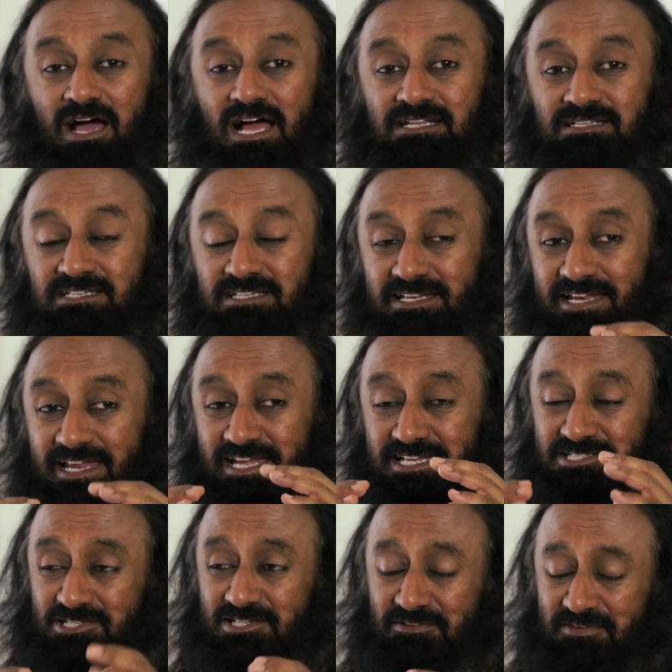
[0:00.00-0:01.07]
And the
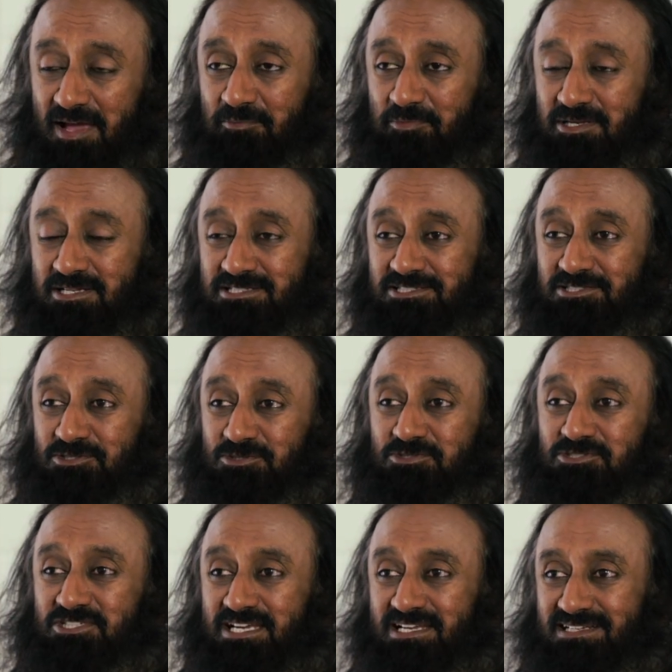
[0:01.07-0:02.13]
nature of happiness is to
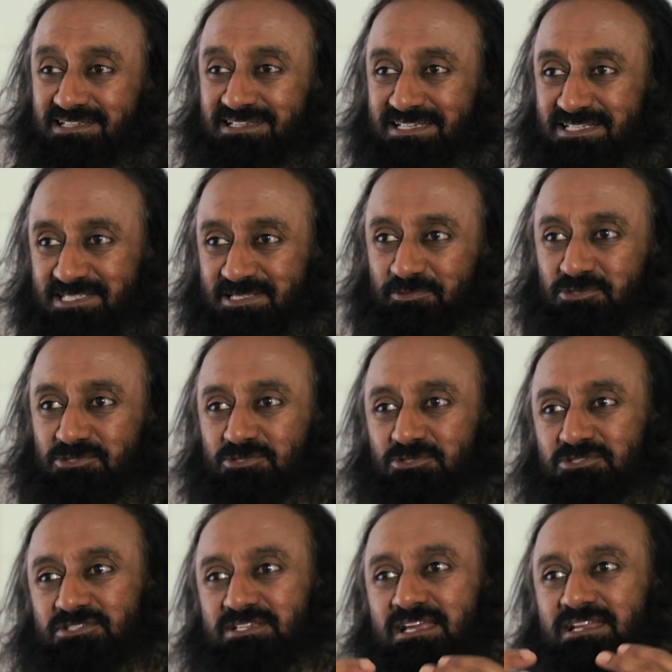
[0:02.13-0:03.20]
share. Suppose
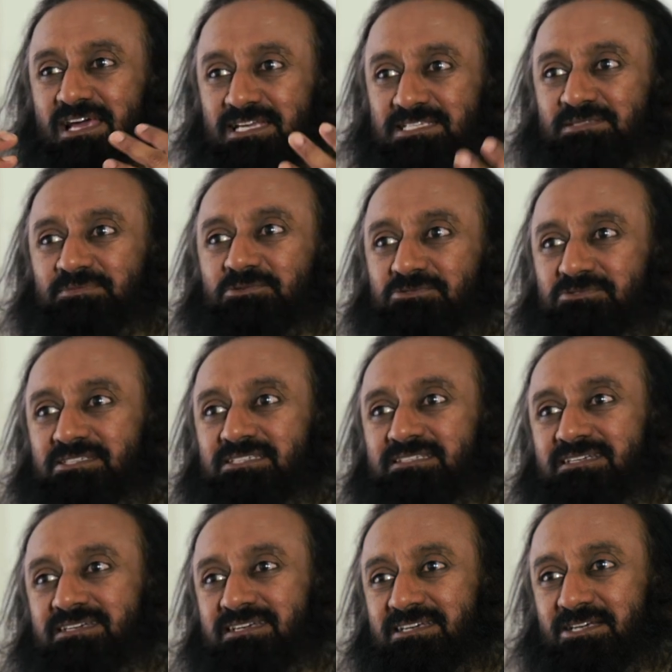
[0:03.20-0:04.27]
you see a nice movie.
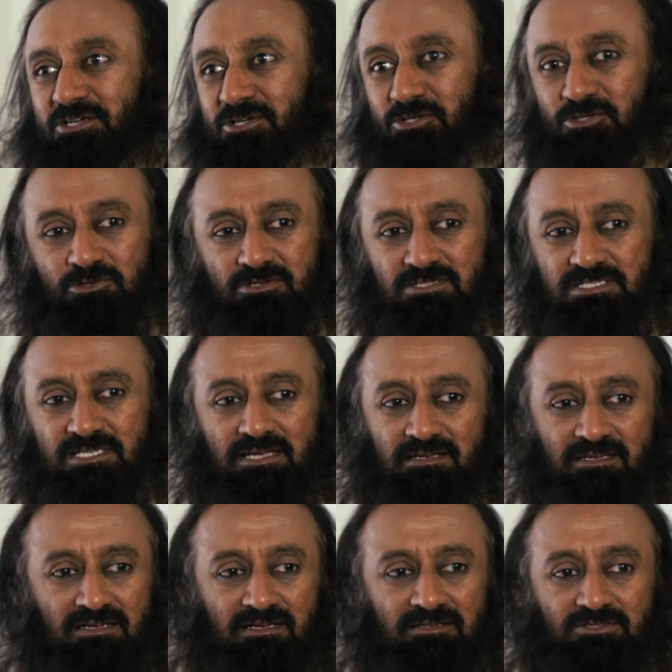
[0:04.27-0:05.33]
You don't
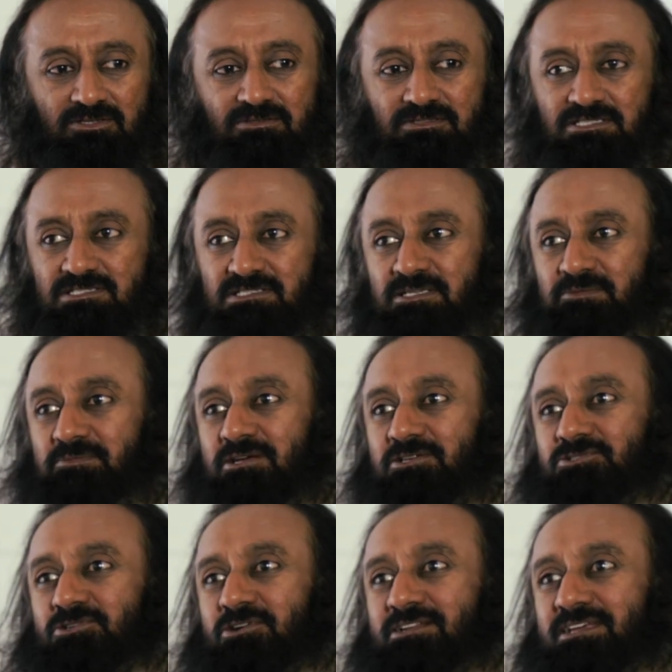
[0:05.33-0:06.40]
say, "Don't disturb me, I
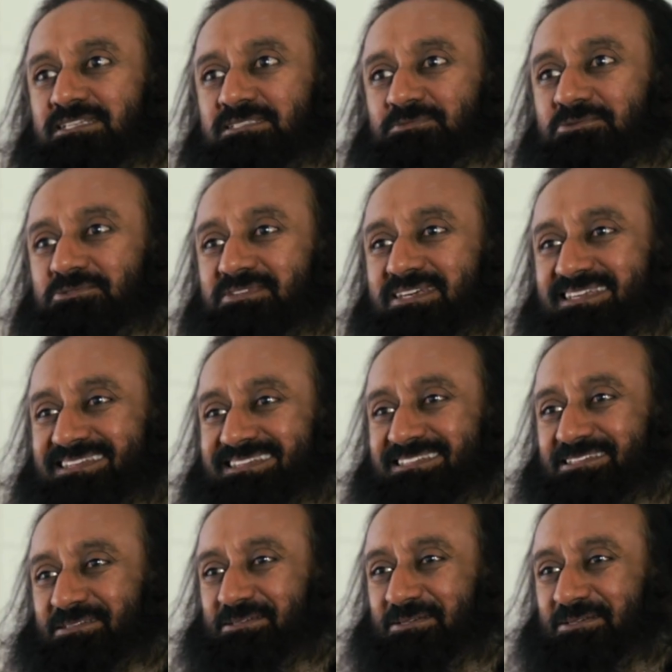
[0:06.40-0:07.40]
saw a nice movie."